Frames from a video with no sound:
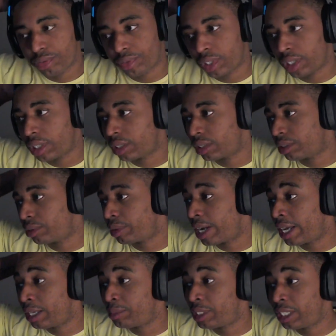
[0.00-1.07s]
fuck,
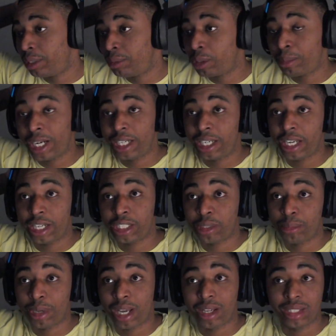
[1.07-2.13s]
random team nobody cares
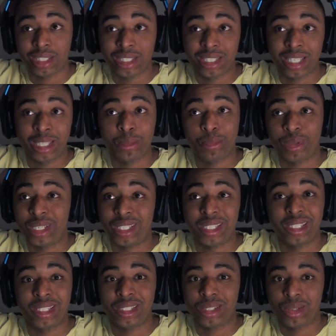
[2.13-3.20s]
about. Let's say the
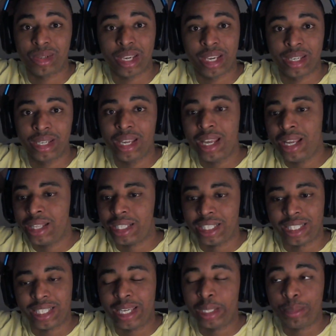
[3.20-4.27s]
Pistons. Okay, let's
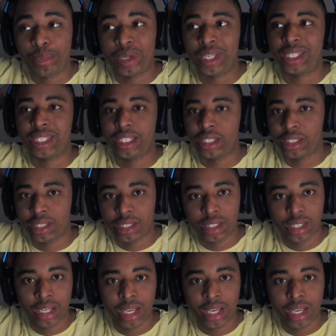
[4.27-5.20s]
say the Pistons